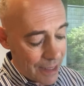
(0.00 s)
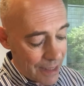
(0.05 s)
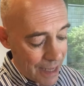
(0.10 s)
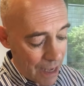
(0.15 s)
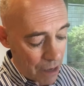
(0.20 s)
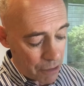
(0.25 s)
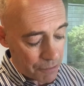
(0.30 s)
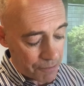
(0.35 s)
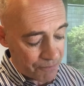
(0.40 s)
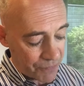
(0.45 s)

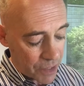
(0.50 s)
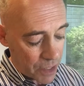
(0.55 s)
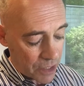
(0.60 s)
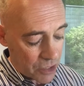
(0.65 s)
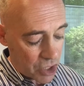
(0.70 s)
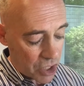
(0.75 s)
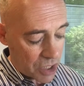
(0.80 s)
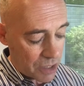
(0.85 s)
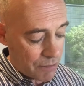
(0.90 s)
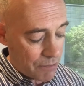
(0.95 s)
Now,
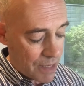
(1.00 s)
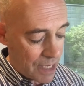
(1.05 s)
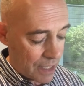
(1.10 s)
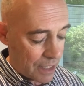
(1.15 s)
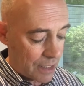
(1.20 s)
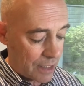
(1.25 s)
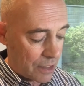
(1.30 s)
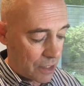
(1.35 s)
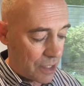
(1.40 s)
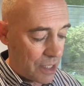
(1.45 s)
doesn't
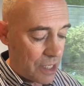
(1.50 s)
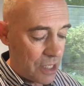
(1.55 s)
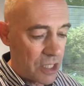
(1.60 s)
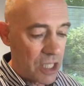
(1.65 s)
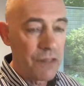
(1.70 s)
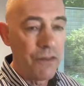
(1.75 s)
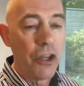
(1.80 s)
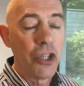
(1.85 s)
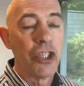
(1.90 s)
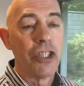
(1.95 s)
make the
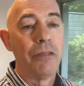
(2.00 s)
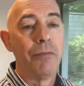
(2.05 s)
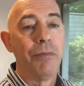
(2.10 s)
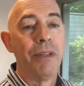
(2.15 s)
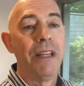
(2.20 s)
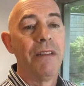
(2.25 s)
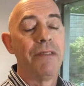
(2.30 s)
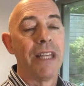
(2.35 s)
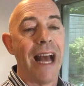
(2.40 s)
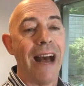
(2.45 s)
dysfunctional
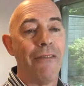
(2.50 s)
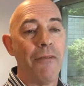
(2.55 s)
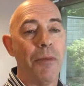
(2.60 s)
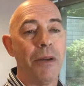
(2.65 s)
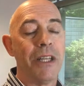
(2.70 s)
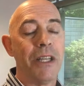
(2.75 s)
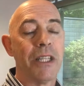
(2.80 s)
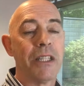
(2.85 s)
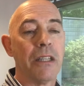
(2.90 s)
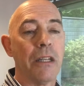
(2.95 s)
beliefs you have
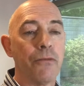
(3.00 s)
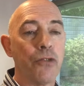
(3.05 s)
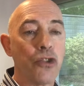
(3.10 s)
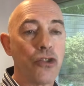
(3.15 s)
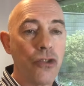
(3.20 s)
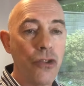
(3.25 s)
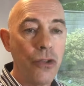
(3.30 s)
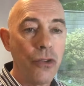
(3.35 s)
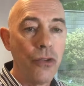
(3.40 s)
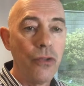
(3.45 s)
about yourself
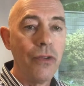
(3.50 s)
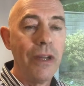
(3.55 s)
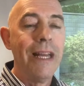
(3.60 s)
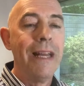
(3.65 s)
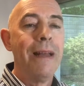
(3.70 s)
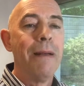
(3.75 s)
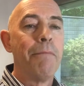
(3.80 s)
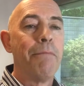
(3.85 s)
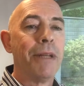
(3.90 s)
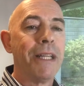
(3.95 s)
true,
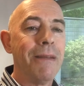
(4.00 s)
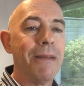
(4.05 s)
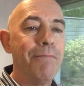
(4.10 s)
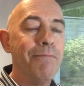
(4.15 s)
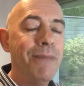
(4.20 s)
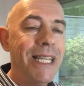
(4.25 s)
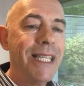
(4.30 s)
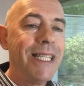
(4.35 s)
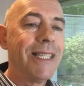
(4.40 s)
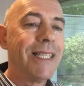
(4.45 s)
but it
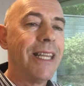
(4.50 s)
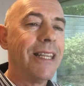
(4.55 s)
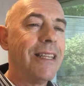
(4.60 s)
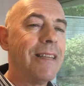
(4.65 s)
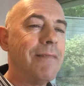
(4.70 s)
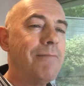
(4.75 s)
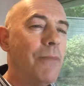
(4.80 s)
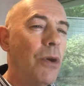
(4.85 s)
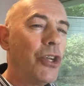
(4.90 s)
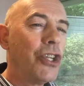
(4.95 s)
means that
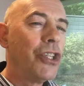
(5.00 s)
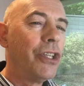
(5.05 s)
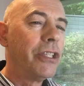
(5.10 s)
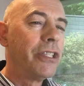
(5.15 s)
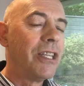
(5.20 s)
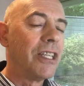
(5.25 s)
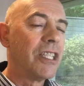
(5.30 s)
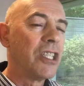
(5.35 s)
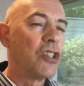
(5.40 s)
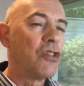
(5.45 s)
the emotional
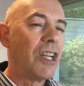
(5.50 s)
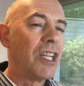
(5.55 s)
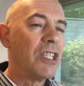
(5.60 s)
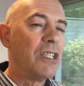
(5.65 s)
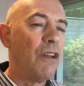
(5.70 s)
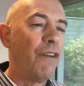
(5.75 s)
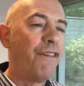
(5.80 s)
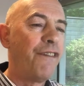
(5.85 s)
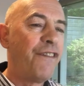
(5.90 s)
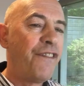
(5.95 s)

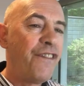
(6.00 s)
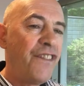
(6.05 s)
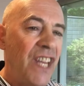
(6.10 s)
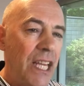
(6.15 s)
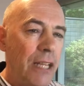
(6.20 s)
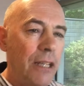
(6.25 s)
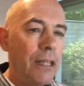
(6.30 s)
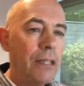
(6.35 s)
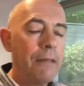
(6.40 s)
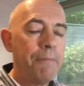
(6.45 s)
distress you
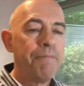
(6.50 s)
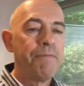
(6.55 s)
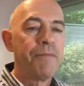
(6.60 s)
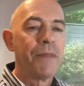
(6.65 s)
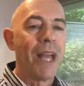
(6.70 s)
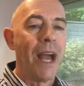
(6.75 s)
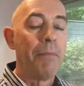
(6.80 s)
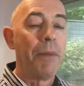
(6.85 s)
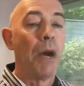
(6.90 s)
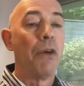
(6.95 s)
feel
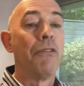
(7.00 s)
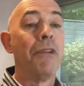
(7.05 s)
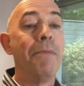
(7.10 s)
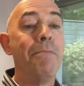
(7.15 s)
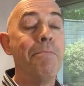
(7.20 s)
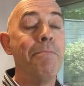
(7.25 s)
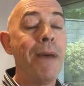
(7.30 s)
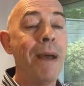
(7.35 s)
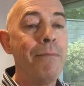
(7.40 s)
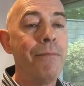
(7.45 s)
about
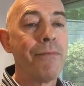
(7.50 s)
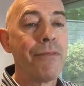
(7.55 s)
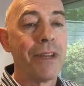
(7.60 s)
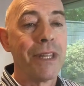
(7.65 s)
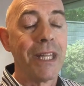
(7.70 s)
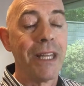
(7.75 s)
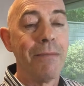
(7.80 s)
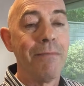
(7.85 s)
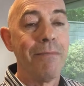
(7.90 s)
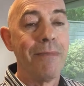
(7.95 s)

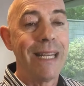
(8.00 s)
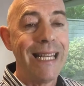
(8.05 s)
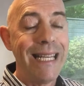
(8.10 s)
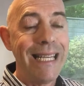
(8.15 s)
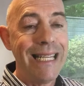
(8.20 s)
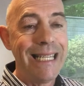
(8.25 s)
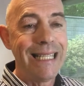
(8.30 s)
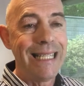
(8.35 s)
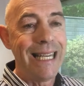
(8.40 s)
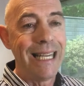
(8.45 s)
remembering them
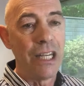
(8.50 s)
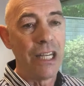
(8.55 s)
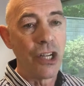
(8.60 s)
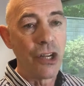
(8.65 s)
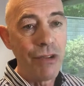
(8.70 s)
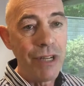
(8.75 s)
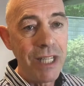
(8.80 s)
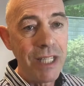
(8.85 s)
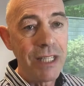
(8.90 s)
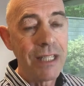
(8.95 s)
is
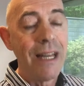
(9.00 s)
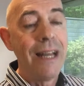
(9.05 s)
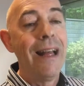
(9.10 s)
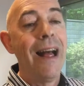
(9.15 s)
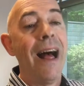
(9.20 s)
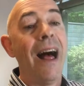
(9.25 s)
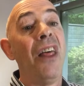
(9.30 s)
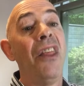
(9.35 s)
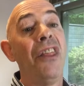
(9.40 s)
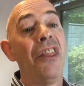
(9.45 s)
increased,
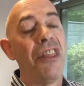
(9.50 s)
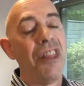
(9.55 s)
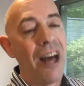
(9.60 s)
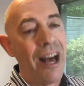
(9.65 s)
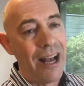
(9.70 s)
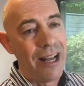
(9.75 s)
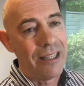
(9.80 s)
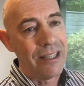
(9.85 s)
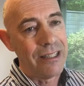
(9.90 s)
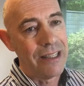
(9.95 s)
and
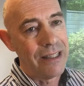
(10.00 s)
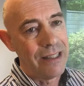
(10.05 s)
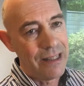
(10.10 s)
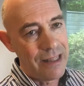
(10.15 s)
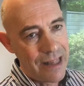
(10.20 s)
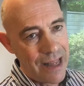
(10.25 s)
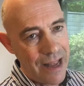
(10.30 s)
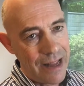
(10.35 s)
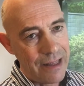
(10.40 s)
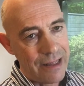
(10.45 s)
that
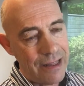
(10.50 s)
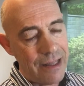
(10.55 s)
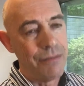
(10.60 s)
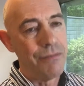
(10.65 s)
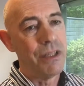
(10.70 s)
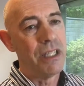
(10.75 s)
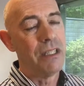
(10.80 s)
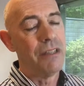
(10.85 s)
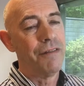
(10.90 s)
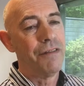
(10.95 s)
then can
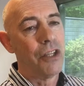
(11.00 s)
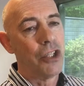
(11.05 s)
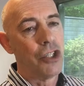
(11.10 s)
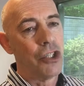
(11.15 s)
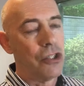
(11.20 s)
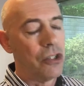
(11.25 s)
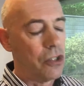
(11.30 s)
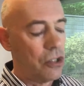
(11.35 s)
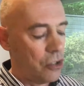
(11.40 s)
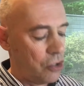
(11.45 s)
be
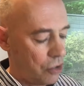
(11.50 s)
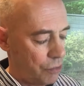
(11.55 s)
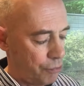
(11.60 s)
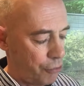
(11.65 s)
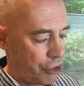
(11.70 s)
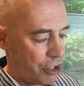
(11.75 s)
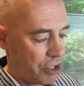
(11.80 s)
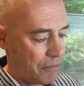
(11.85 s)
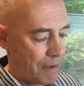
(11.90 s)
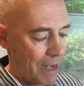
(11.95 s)
sufficient to
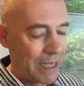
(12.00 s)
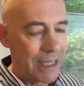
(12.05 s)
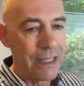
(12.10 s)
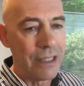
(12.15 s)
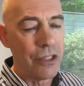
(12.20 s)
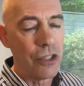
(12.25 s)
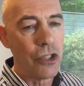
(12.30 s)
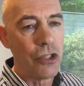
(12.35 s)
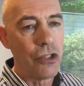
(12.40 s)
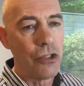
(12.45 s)
push you back
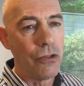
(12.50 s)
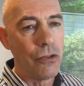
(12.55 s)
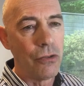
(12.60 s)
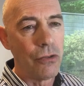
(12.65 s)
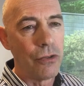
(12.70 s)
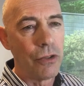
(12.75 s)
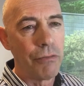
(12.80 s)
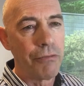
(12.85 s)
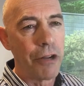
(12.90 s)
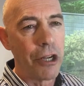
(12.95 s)
into
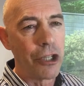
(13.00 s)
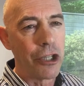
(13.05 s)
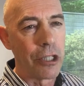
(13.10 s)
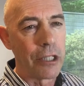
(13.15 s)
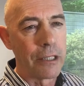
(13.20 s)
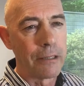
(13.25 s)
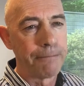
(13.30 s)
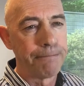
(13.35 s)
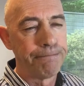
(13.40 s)
depression.